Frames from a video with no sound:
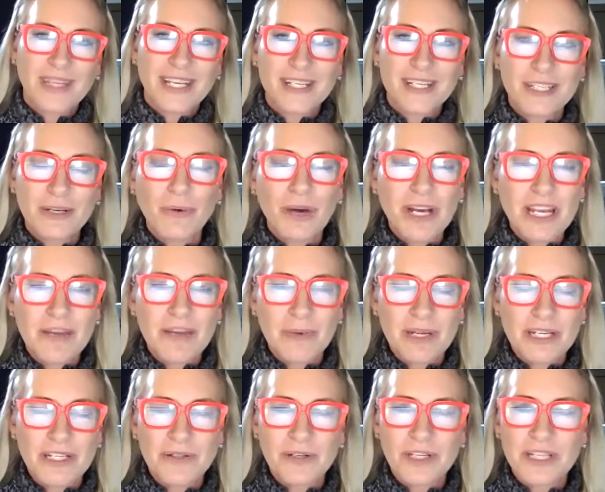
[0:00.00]
So what have
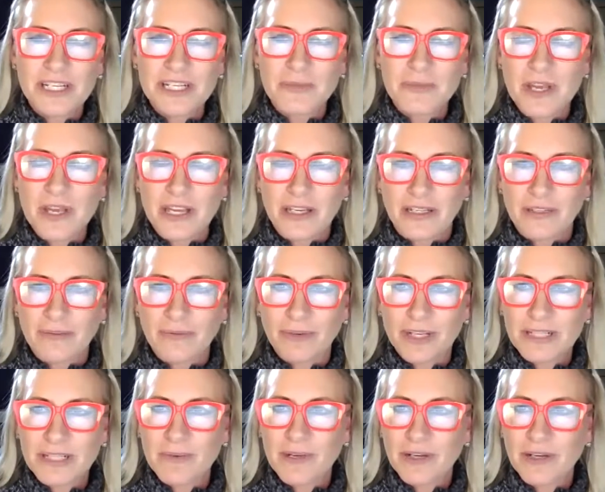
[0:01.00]
you been doing this week?
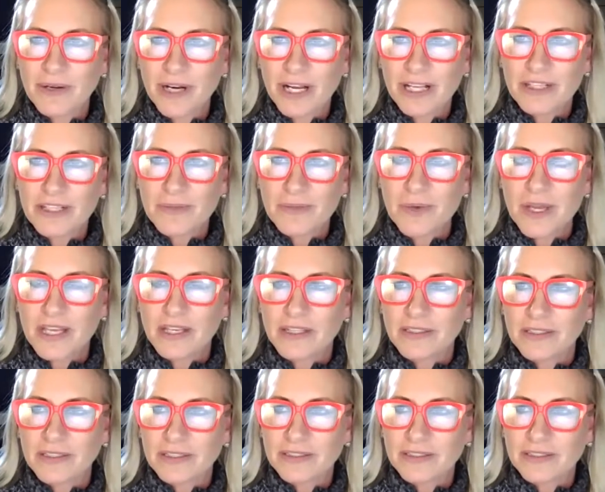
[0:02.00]
What's been going on this week?